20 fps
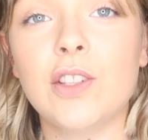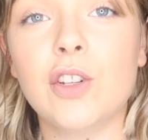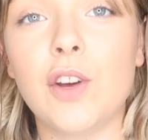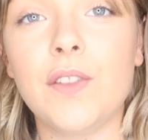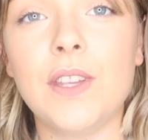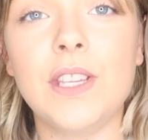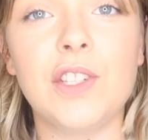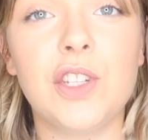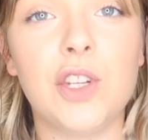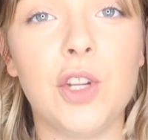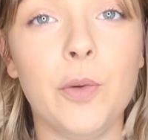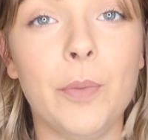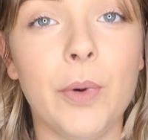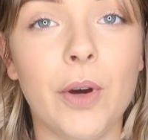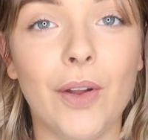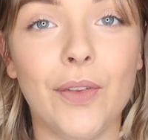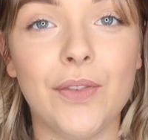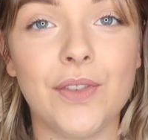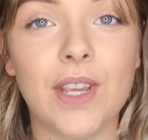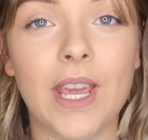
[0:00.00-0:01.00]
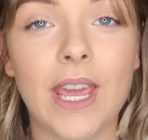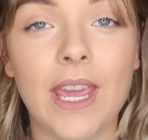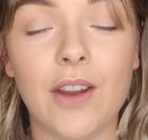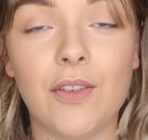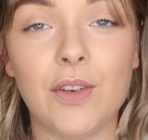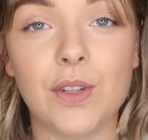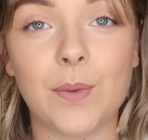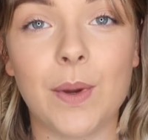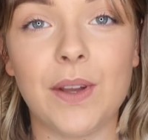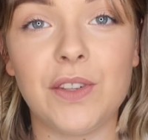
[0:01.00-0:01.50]
It's got these two buttons
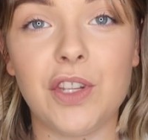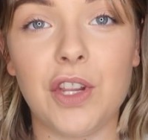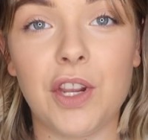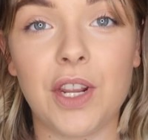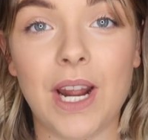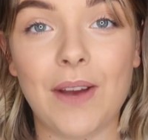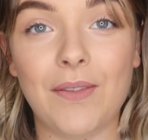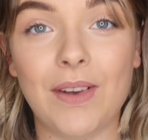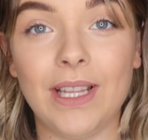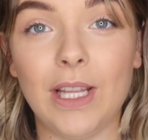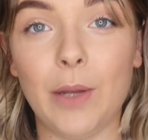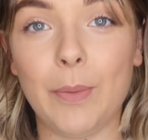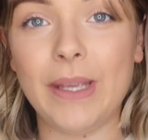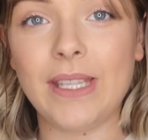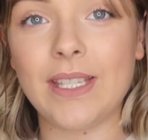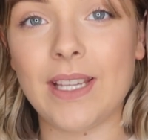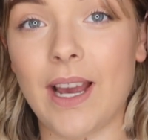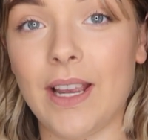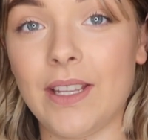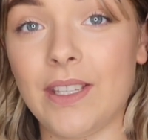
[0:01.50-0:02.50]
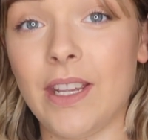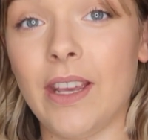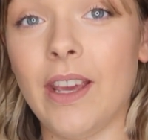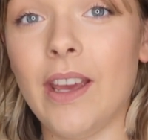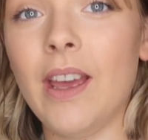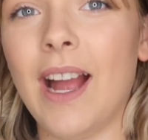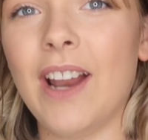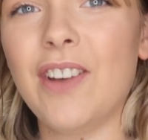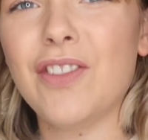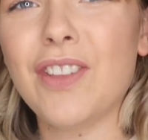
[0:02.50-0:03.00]
here as well, so you could have it a little bit
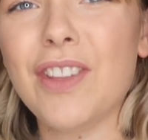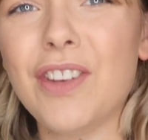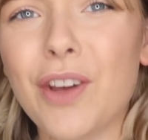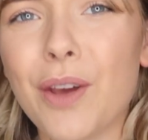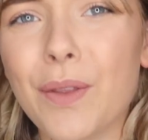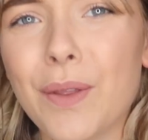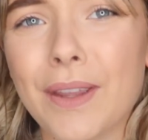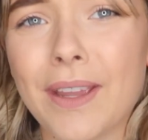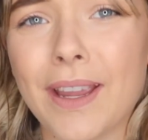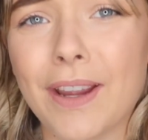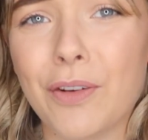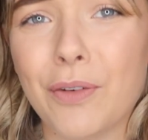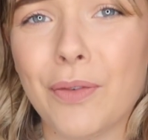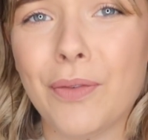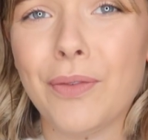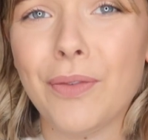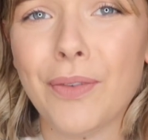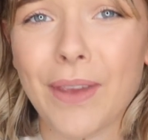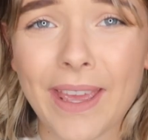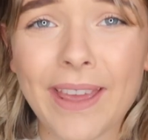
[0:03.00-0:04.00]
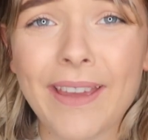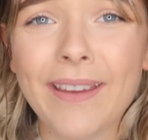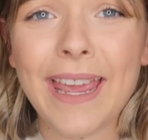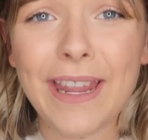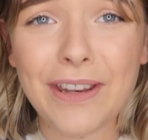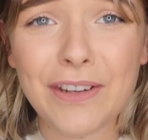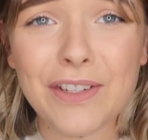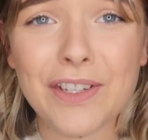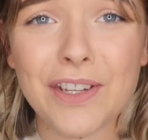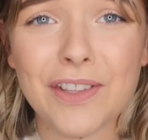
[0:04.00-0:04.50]
tighter. I actually don't think I could fit
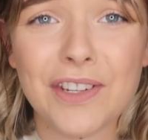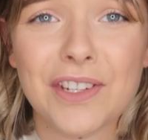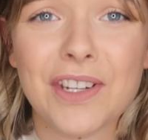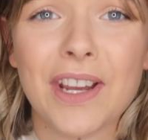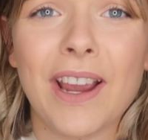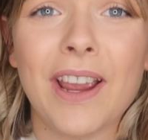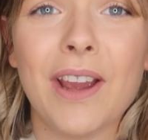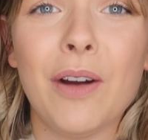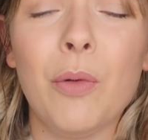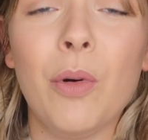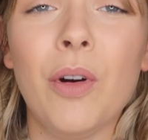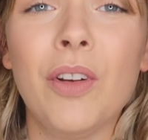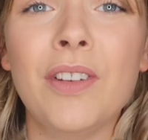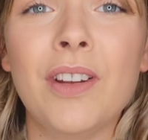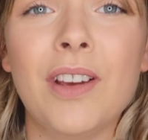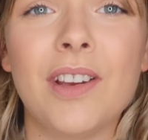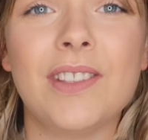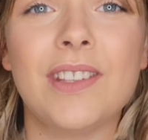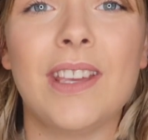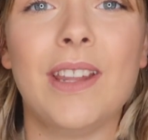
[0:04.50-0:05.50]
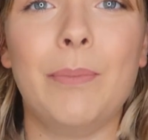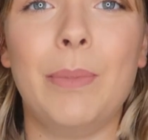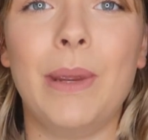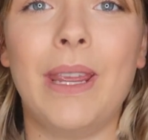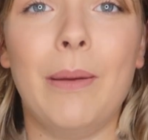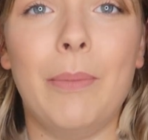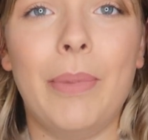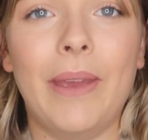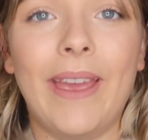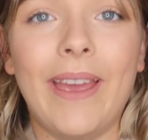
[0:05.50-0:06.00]
into the tighter one because it'd
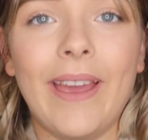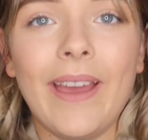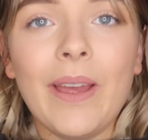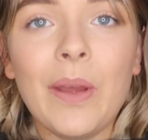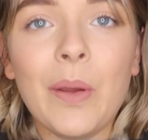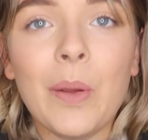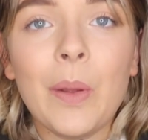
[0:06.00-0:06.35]
be a bit,